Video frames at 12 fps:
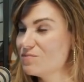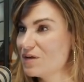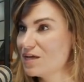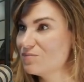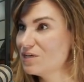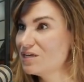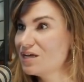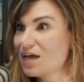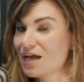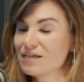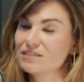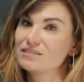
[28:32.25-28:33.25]
baby
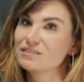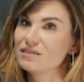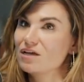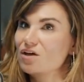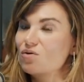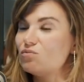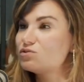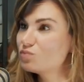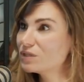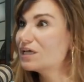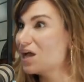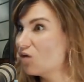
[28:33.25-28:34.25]
was
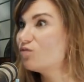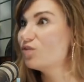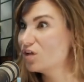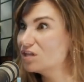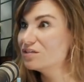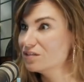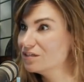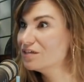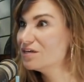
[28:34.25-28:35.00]
really helpful.